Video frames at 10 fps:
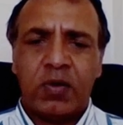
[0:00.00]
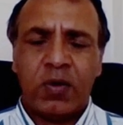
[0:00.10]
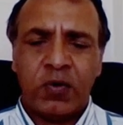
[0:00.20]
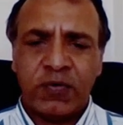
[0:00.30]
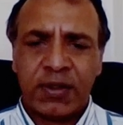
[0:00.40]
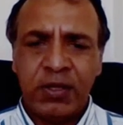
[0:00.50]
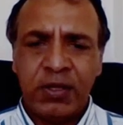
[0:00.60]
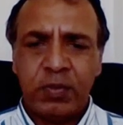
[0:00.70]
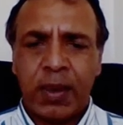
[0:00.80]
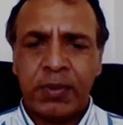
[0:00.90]
So for a
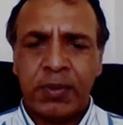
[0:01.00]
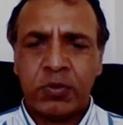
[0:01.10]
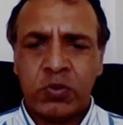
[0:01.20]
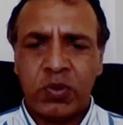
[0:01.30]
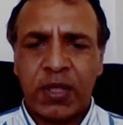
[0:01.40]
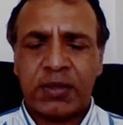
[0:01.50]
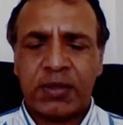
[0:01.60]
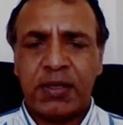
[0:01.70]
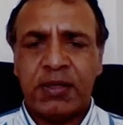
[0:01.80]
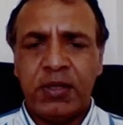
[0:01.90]
vaccine to be able to do
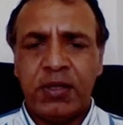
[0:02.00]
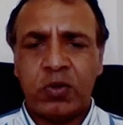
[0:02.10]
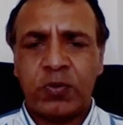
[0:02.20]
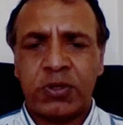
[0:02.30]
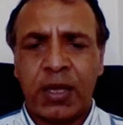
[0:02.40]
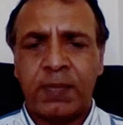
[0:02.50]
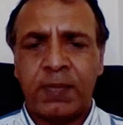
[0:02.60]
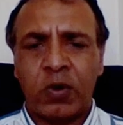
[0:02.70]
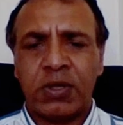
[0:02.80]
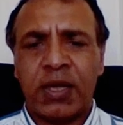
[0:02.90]
that, it needs to
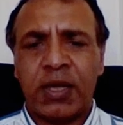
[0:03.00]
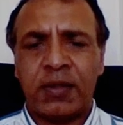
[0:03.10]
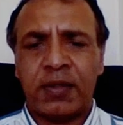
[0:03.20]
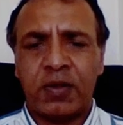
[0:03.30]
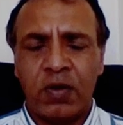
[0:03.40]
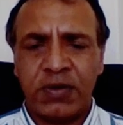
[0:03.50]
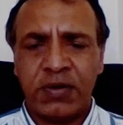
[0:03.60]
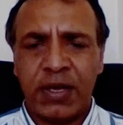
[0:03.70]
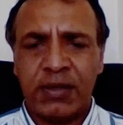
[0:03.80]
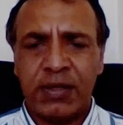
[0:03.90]
protect both against
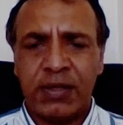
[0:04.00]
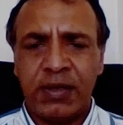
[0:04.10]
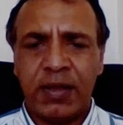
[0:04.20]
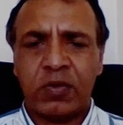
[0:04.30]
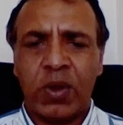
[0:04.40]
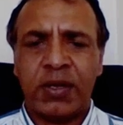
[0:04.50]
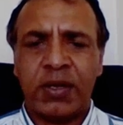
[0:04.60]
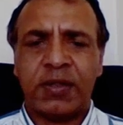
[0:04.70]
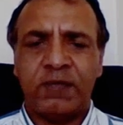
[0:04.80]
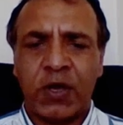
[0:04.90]
COVID-19 as well
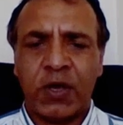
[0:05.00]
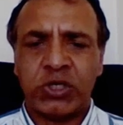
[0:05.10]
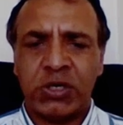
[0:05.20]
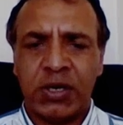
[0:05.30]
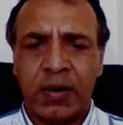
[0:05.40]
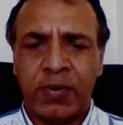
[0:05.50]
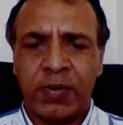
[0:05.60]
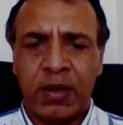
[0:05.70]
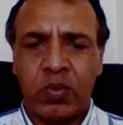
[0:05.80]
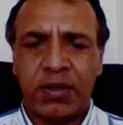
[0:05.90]
as infection in the
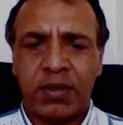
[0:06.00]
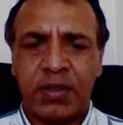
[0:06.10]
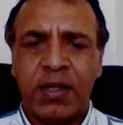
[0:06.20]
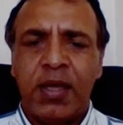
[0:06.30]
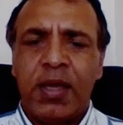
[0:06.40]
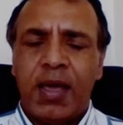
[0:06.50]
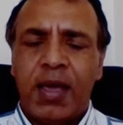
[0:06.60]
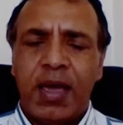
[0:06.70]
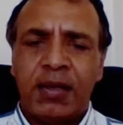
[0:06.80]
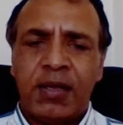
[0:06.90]
upper airways.
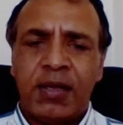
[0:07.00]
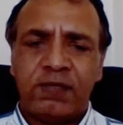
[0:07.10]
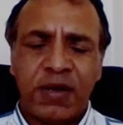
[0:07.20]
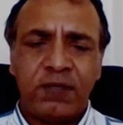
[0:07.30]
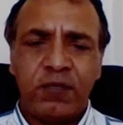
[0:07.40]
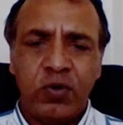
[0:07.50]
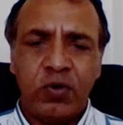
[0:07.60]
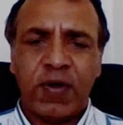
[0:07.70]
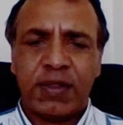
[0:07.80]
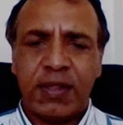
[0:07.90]
And there's very
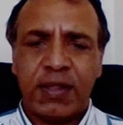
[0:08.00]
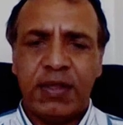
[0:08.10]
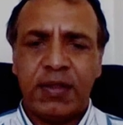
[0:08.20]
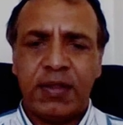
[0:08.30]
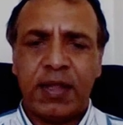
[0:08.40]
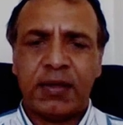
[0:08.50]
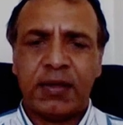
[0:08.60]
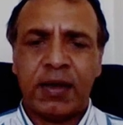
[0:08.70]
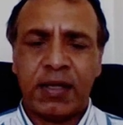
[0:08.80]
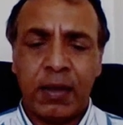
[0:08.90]
few vaccines
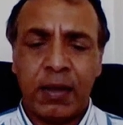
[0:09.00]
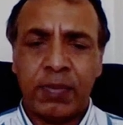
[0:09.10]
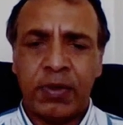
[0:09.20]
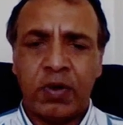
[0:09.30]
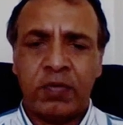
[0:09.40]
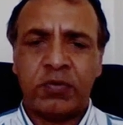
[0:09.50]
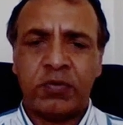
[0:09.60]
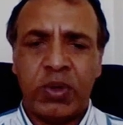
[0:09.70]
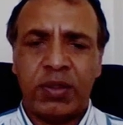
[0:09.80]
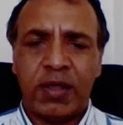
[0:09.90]
that are capable
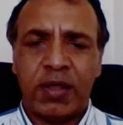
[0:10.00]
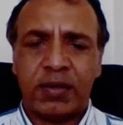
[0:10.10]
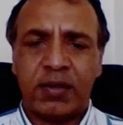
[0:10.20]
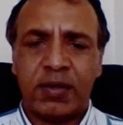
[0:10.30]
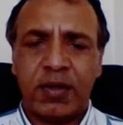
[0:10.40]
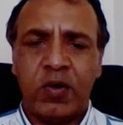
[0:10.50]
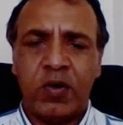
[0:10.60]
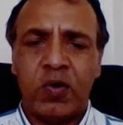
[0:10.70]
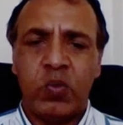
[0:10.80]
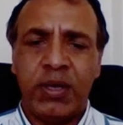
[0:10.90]
of doing that.
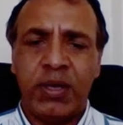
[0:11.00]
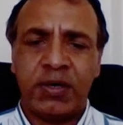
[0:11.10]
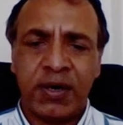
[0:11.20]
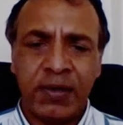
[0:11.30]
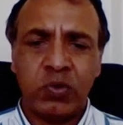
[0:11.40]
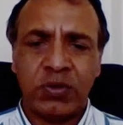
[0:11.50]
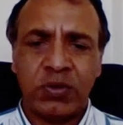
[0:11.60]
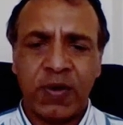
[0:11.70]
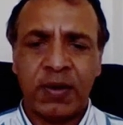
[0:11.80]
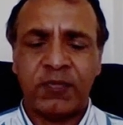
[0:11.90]
So we're trying to
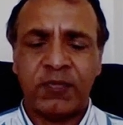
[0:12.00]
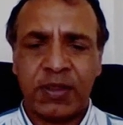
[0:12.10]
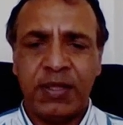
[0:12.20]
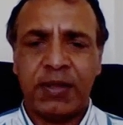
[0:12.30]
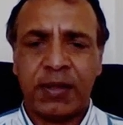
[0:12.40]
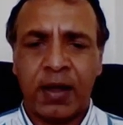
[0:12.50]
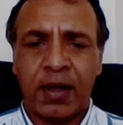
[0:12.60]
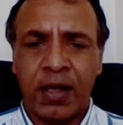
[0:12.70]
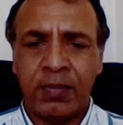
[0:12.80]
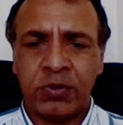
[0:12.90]
develop vaccines that
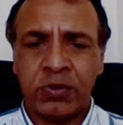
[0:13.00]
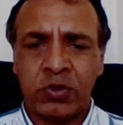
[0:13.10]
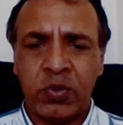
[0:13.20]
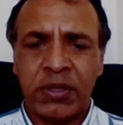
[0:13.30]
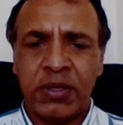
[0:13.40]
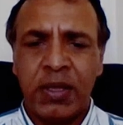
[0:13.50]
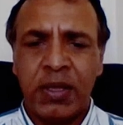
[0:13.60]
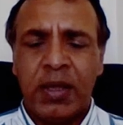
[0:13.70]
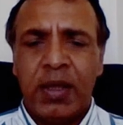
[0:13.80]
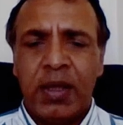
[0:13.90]
are able to do it.
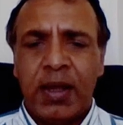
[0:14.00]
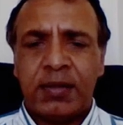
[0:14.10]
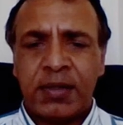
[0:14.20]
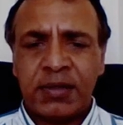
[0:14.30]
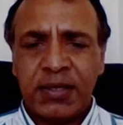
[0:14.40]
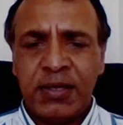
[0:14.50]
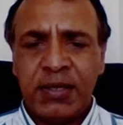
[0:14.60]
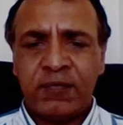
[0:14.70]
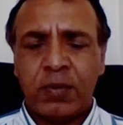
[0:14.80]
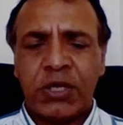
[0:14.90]
And
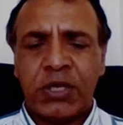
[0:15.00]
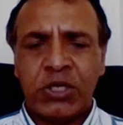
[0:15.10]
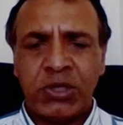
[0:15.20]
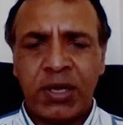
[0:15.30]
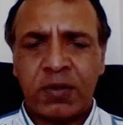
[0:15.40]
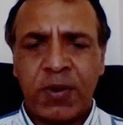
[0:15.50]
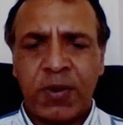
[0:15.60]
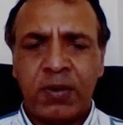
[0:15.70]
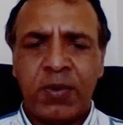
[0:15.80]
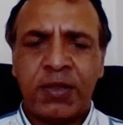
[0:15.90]
certainly from the initial
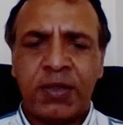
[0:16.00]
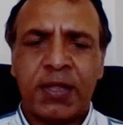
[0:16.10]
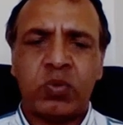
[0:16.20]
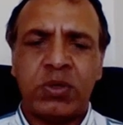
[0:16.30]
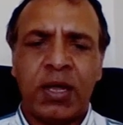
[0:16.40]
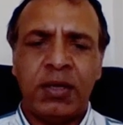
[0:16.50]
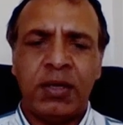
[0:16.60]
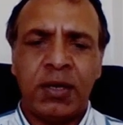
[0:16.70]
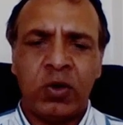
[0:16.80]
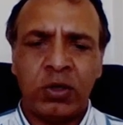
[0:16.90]
experiments that were
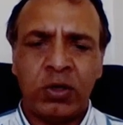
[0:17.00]
done in the